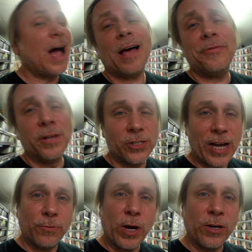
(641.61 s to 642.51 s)
On this
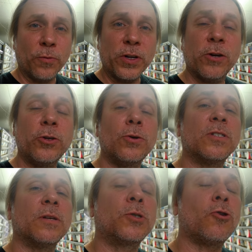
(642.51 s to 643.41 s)
side right over here, you
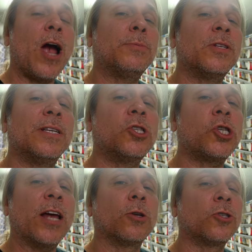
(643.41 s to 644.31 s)
can subscribe to this
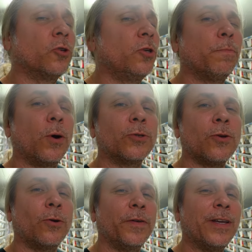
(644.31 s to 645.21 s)
channel, turn your
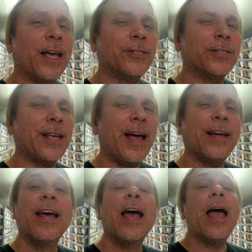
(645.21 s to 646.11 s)
post notifications
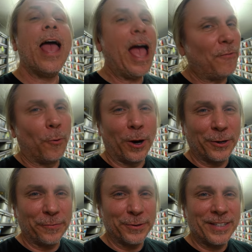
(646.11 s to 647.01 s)
on. Have a
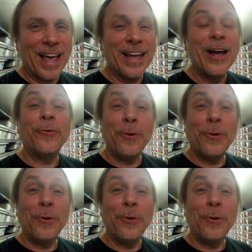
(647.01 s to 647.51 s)
wonderful day.